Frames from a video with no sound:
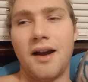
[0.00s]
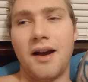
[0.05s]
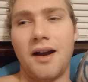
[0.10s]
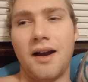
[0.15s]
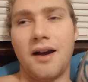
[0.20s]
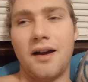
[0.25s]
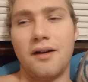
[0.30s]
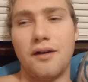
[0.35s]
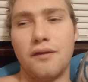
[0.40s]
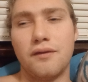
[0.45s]

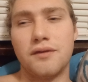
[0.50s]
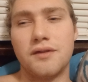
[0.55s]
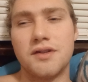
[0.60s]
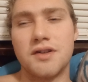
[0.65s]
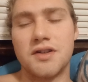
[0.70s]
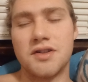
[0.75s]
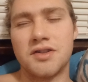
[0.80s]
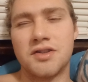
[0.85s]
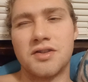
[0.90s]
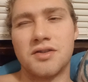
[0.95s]
I've
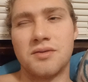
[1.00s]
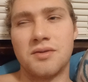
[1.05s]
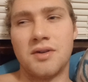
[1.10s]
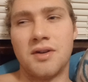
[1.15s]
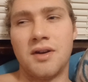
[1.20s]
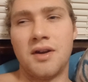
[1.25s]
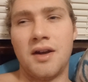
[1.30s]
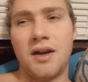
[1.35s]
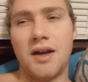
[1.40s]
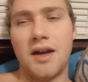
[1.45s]
just
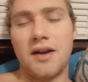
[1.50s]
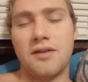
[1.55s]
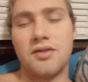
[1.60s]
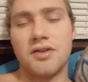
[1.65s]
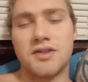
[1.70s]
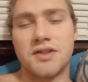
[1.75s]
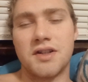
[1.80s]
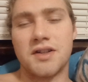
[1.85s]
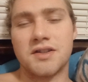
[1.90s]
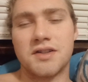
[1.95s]
ever
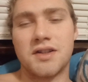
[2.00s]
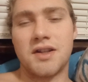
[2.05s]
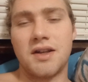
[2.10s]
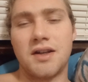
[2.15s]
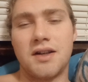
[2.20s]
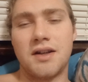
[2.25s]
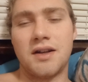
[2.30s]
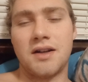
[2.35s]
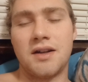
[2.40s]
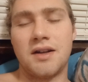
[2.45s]
since
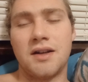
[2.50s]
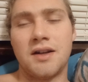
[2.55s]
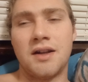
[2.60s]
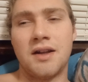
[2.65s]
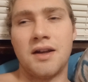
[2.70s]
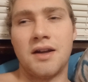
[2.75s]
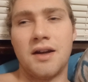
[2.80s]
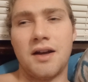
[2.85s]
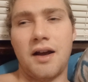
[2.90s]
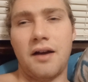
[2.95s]
then
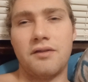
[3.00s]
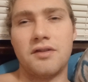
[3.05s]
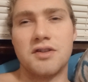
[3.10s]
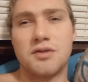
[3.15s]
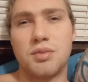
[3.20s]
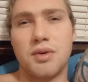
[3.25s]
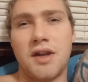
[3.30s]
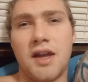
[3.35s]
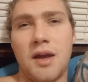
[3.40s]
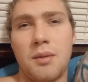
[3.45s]
I've
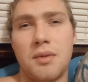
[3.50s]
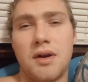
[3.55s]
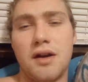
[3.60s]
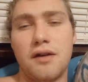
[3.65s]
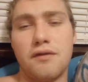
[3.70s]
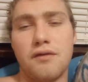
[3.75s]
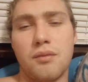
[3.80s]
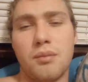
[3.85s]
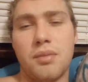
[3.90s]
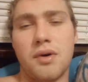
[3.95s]
just became a
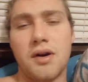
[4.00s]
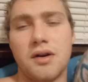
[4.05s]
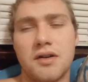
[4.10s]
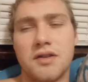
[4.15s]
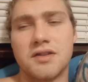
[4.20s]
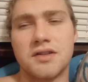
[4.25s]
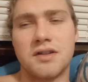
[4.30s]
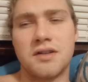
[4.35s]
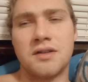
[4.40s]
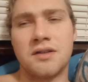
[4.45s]
different
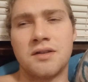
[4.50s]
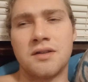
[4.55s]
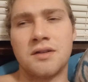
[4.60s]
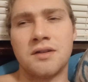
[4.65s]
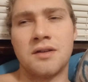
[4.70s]
person.